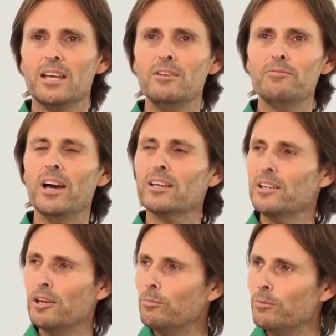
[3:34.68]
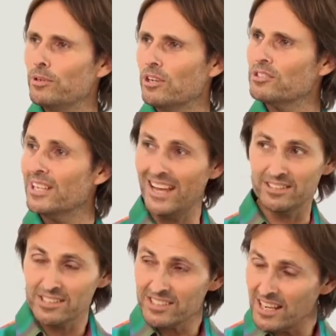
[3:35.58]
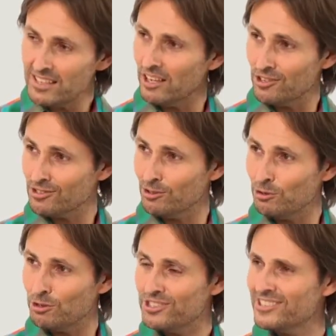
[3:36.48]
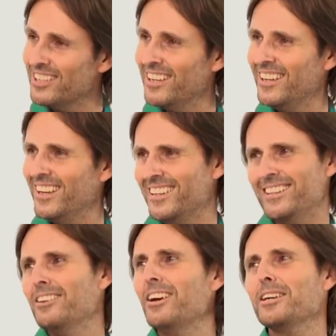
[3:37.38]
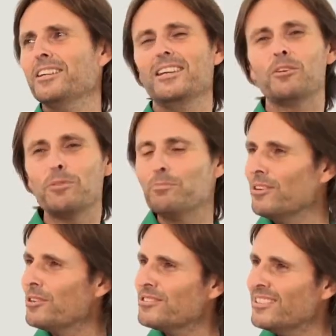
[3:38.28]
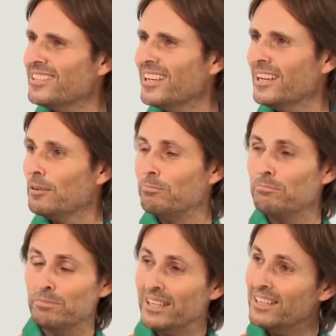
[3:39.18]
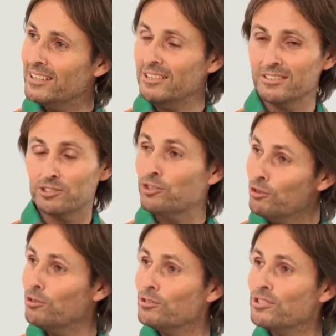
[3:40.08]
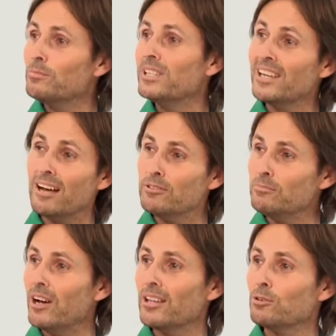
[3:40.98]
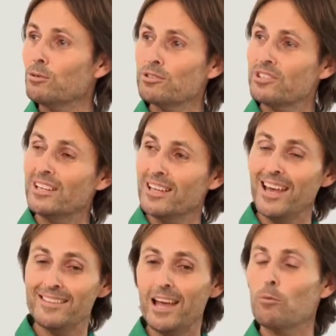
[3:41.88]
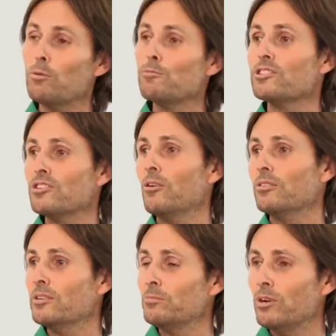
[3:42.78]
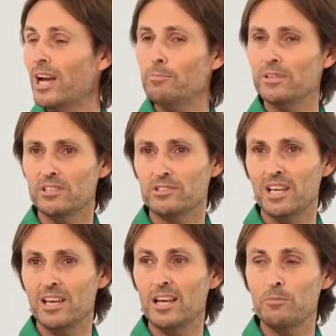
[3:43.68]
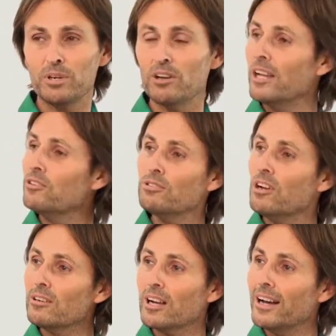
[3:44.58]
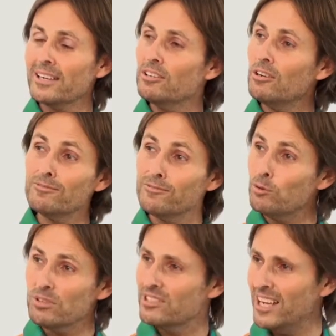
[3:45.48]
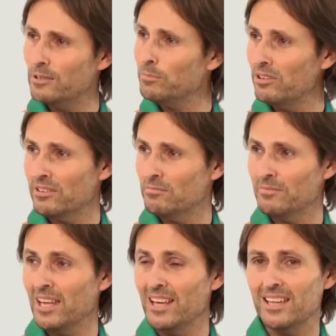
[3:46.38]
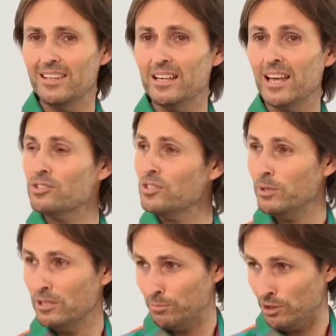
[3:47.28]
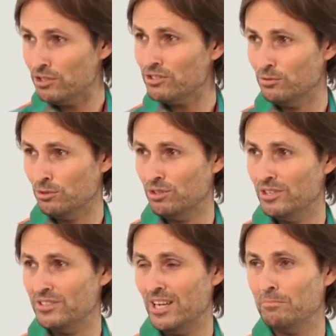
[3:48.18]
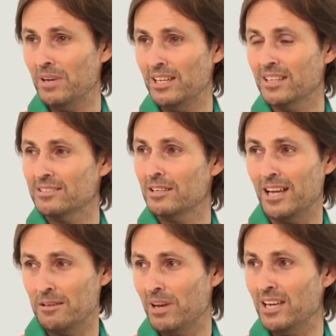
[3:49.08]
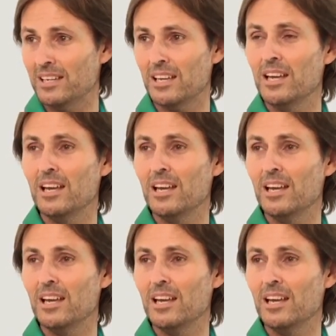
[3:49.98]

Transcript: If I can help a person understand those laws, then I can help a person be, choose to be governed by the laws, and, and that will result in more happiness. But I, do not, I cannot force that upon them. That has to be a personal choice that make, they make.